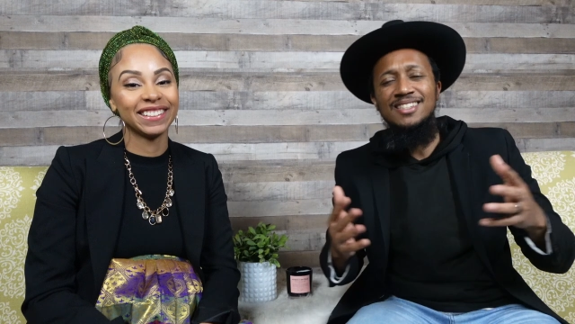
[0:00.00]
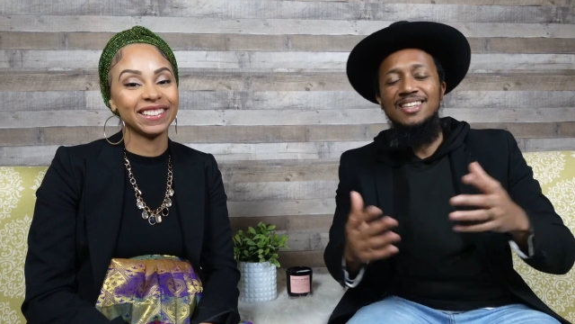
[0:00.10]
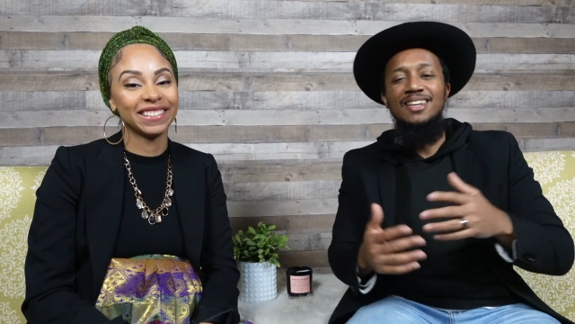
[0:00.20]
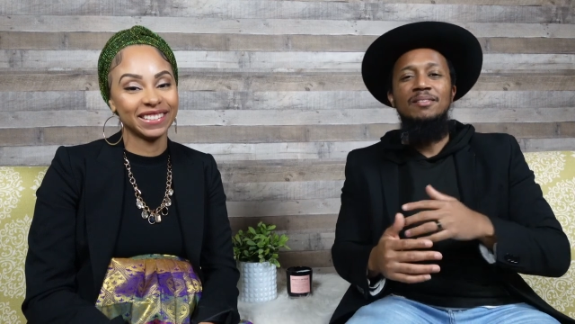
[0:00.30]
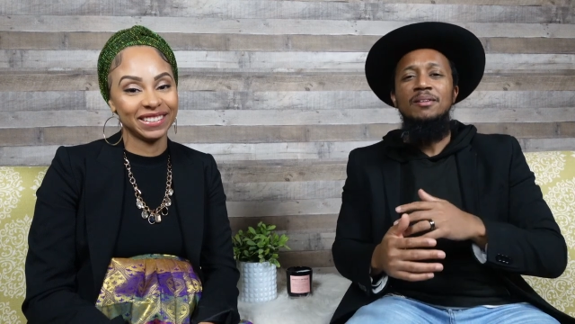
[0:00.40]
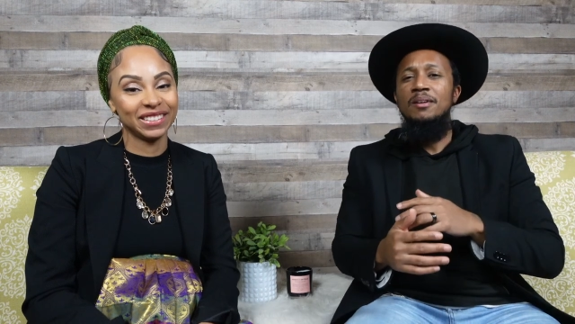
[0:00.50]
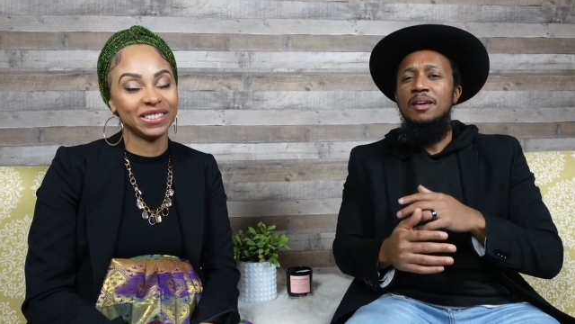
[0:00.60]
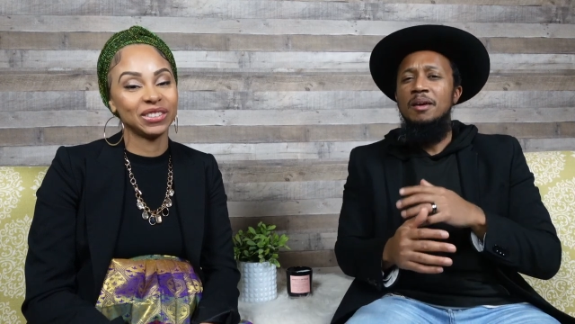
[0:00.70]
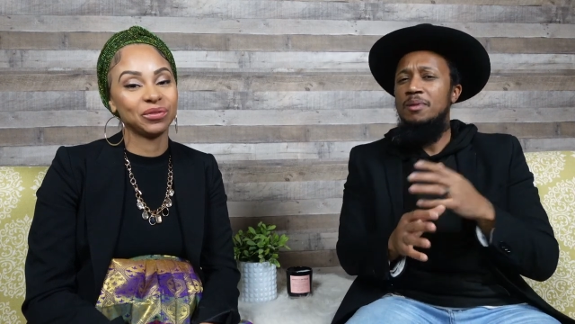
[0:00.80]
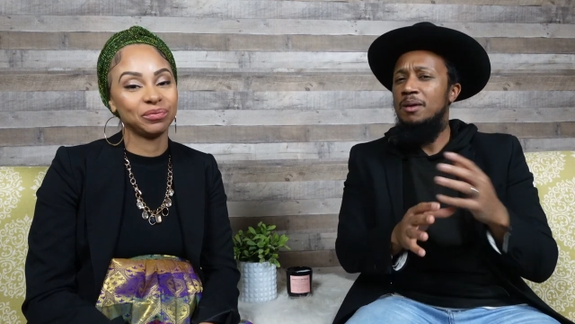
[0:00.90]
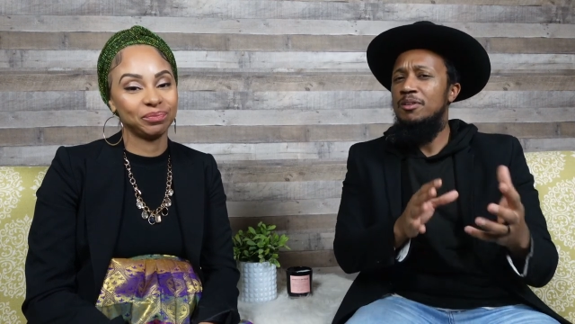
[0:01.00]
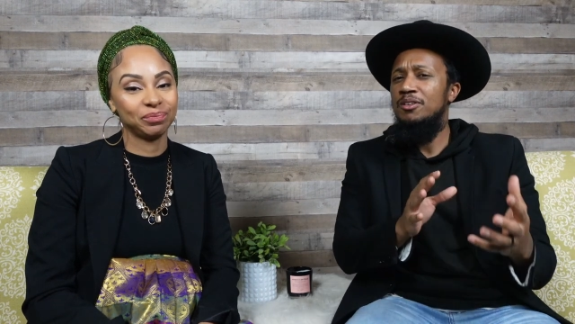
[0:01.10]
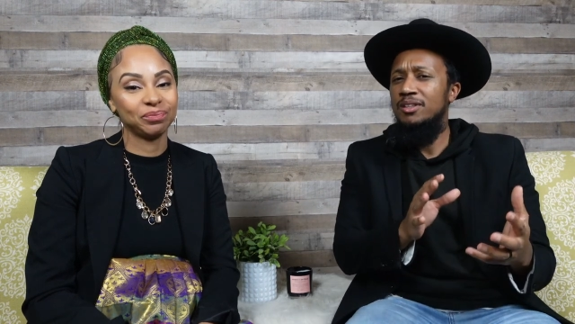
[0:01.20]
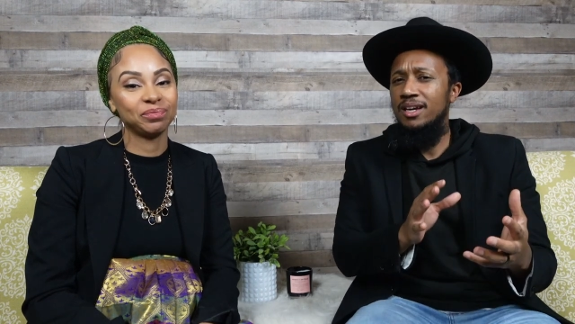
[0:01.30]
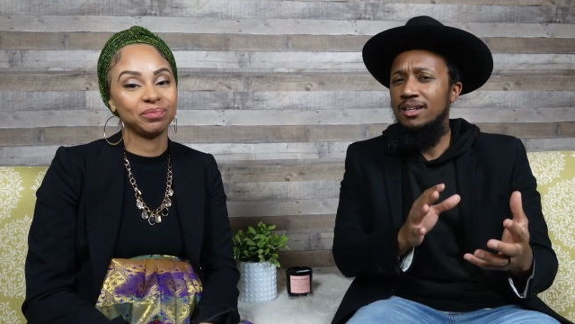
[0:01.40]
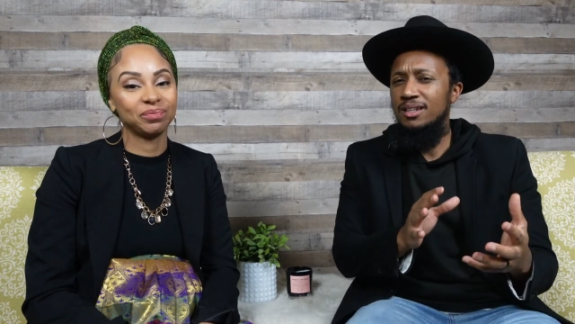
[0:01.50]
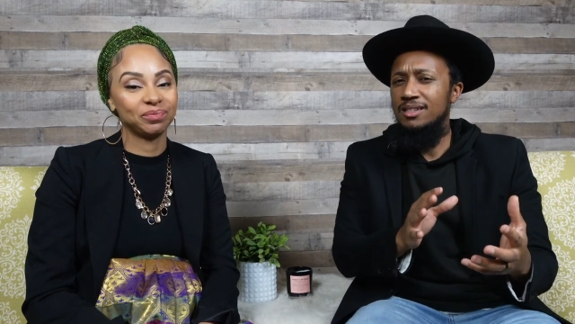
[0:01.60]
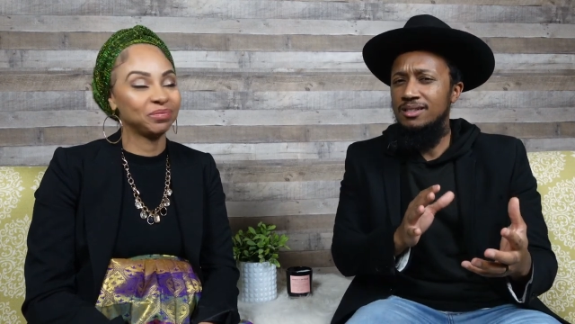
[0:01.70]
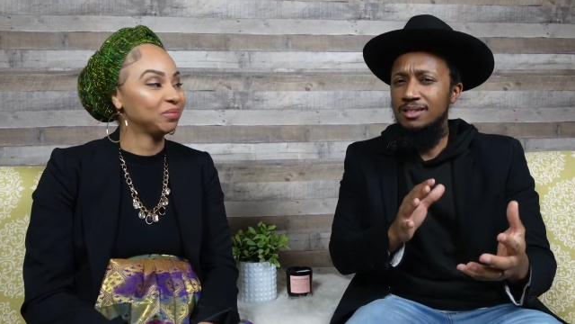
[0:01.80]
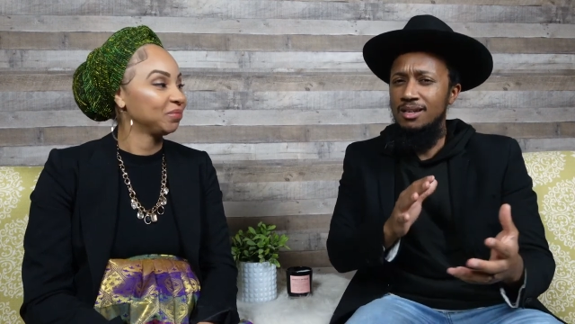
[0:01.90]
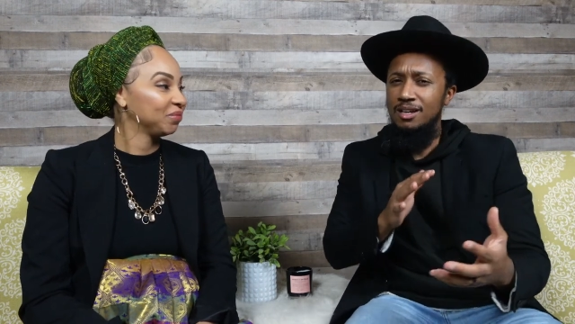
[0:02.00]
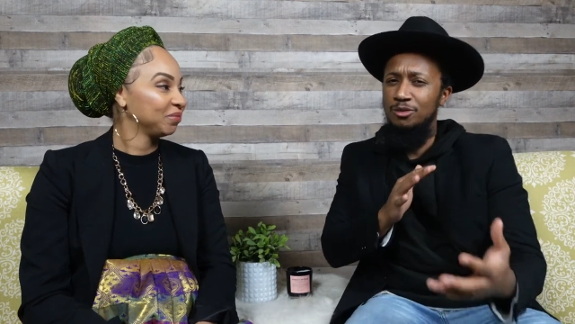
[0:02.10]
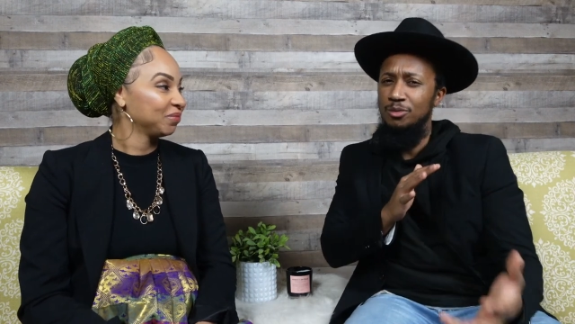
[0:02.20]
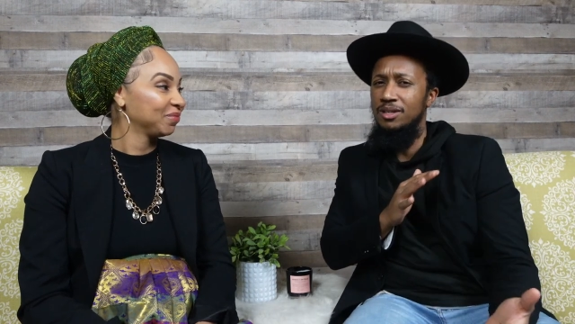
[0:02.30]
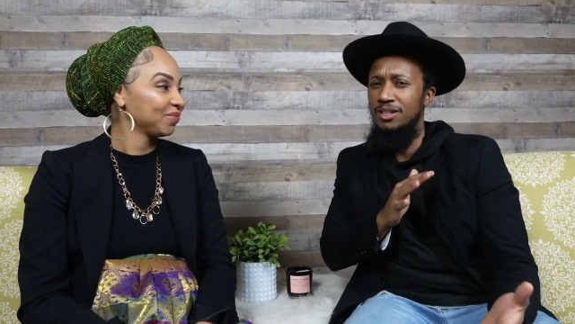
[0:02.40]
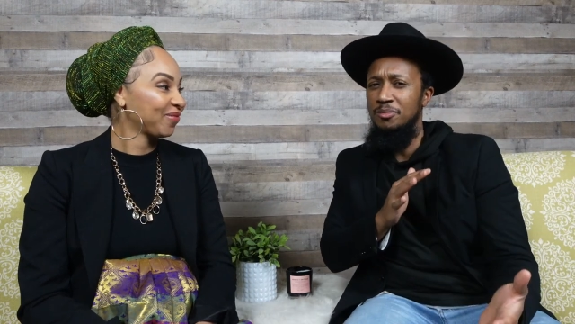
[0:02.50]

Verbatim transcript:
Speaker 1: And, and maybe you're like, is this Halloween?